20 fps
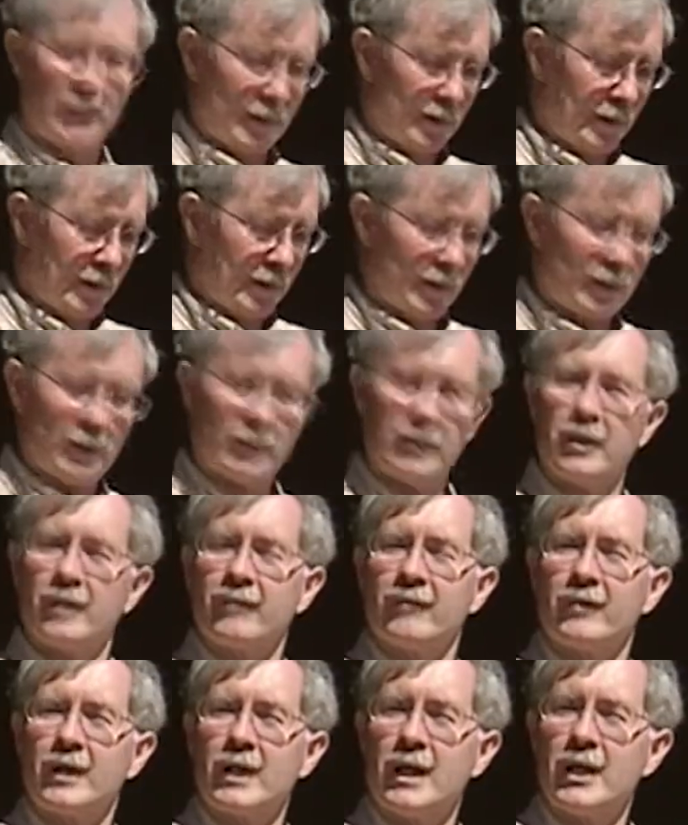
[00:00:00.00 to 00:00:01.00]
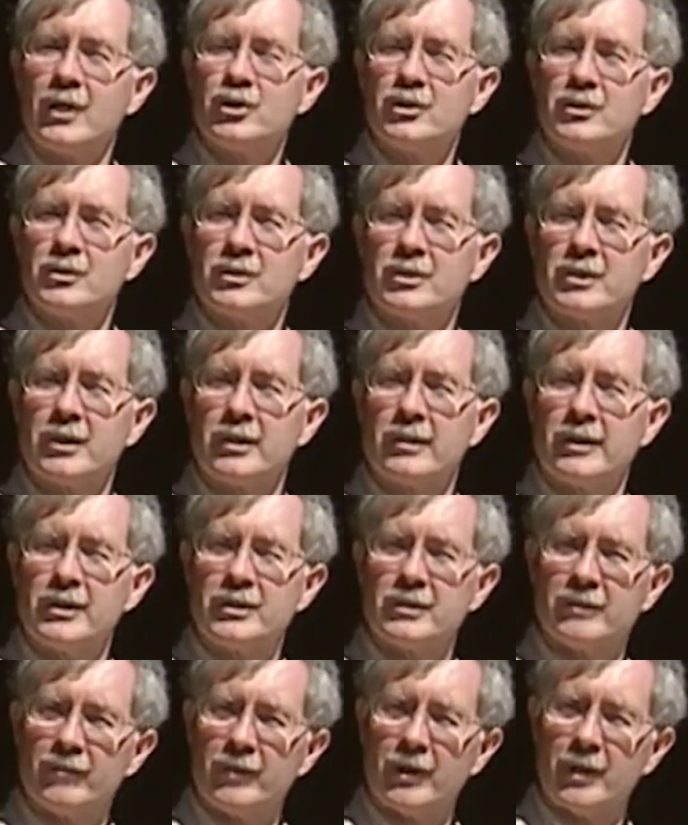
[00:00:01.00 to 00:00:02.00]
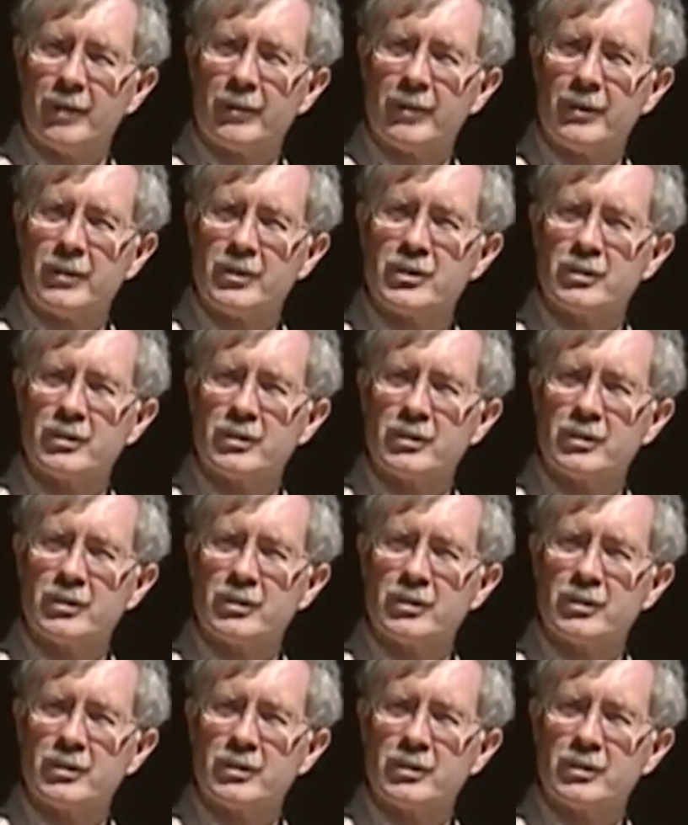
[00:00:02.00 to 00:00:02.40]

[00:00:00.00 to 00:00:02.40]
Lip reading: identification series of numbers,